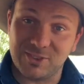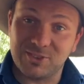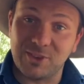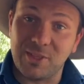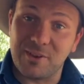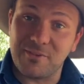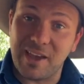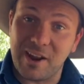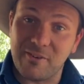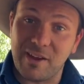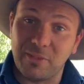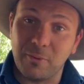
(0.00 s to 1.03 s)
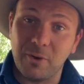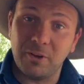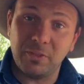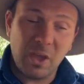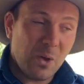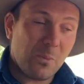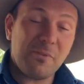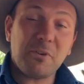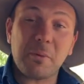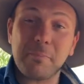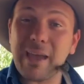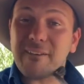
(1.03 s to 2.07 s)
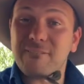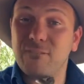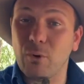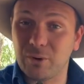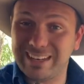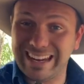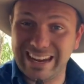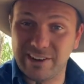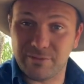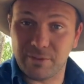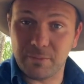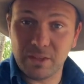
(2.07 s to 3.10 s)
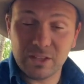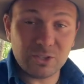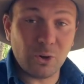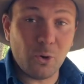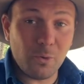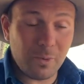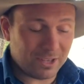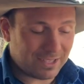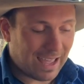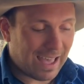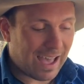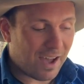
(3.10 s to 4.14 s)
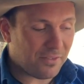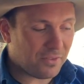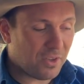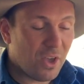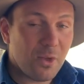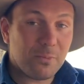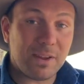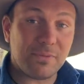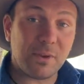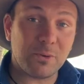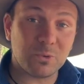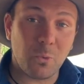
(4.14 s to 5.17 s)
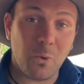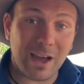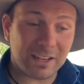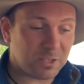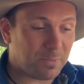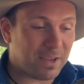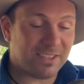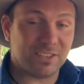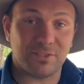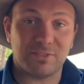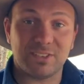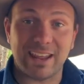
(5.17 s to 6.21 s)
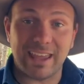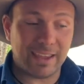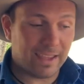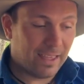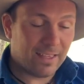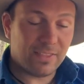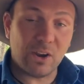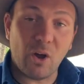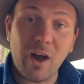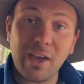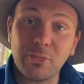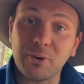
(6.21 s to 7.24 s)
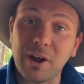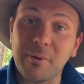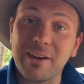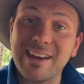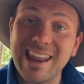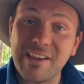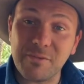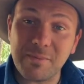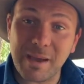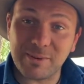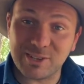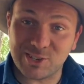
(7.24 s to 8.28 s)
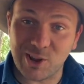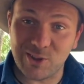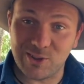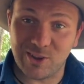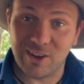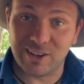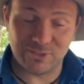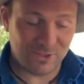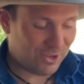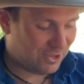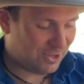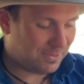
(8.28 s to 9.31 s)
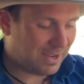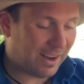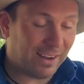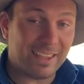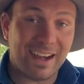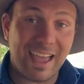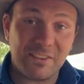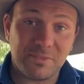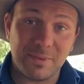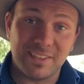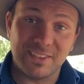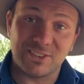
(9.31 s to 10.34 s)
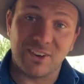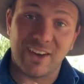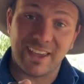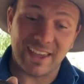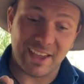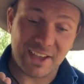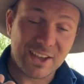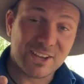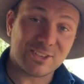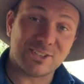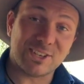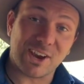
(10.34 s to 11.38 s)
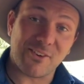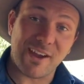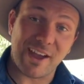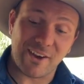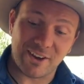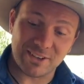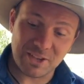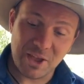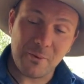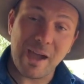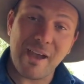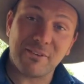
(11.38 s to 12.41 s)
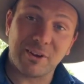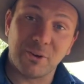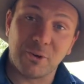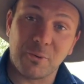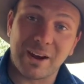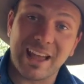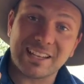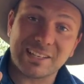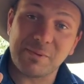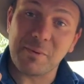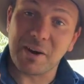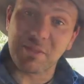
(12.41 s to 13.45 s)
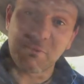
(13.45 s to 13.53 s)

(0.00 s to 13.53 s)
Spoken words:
or so that are found around the world, we've got about 14 of them, so almost half. But if there was one species of snake that I thought I would never be able to show you guys on the YouTube channel, it'd have to be this guy here. So stick around, guys. We're having a look at what has to be one of